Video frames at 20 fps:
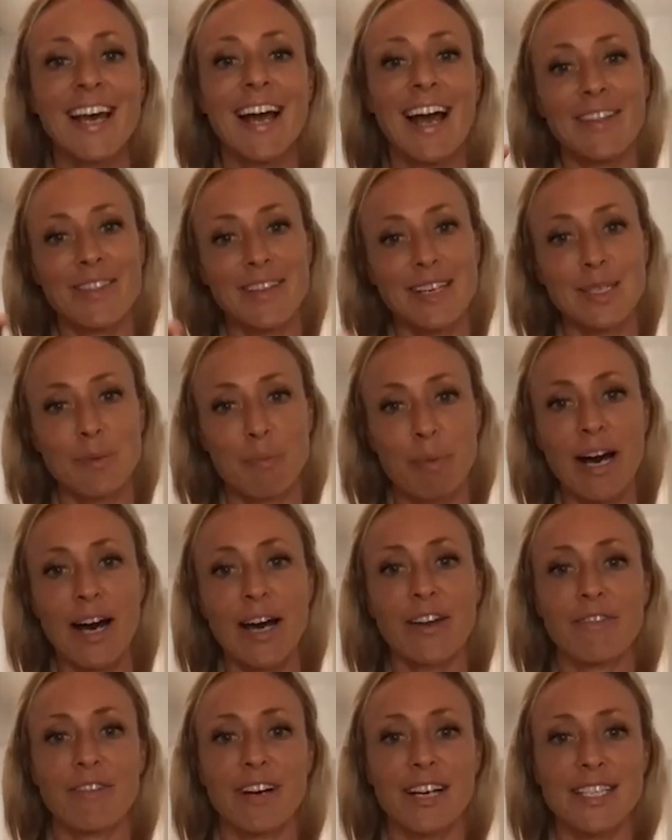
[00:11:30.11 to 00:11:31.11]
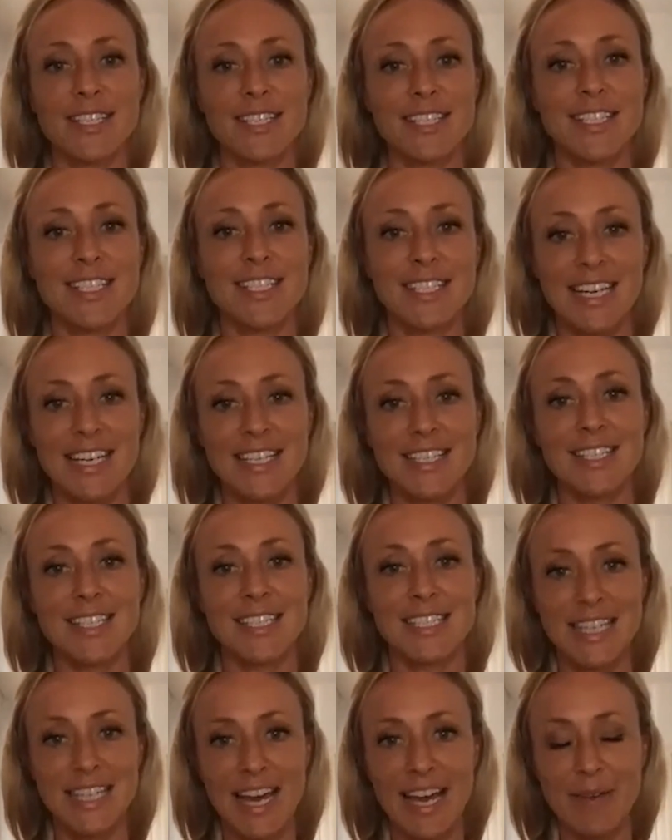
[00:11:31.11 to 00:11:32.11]
and there's a part of us that stays the
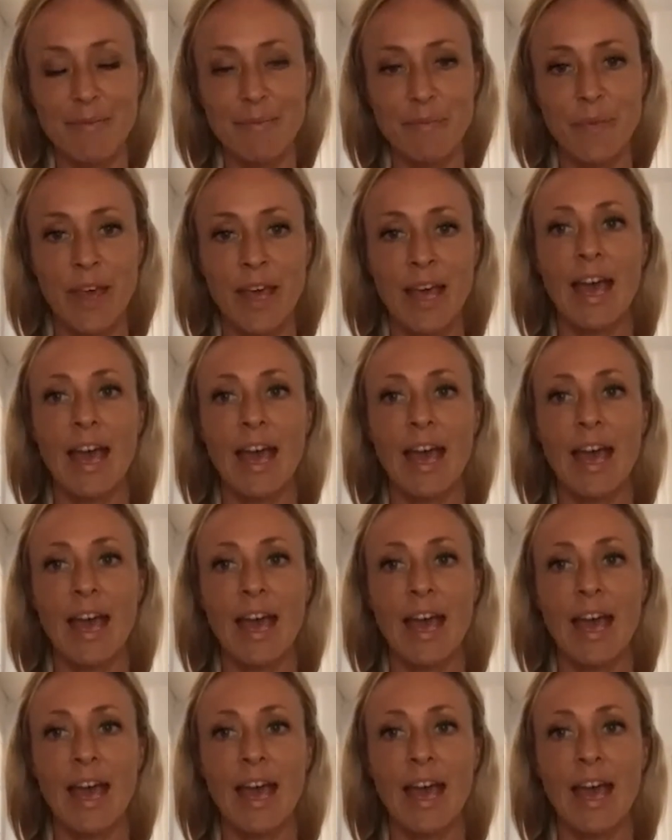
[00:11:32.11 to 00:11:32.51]
same.